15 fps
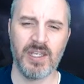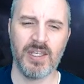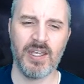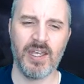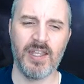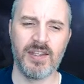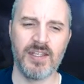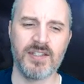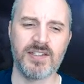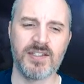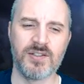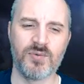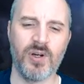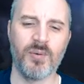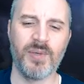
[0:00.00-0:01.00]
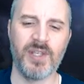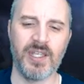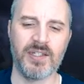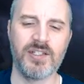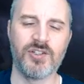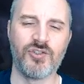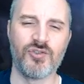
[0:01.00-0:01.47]
And this is where we
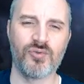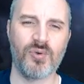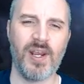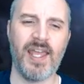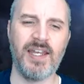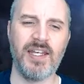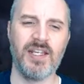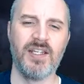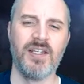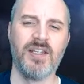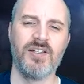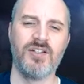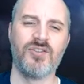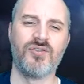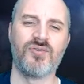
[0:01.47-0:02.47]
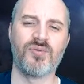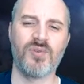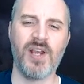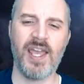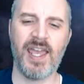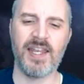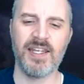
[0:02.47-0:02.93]
get to Dread.
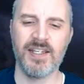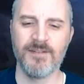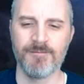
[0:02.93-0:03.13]
Dread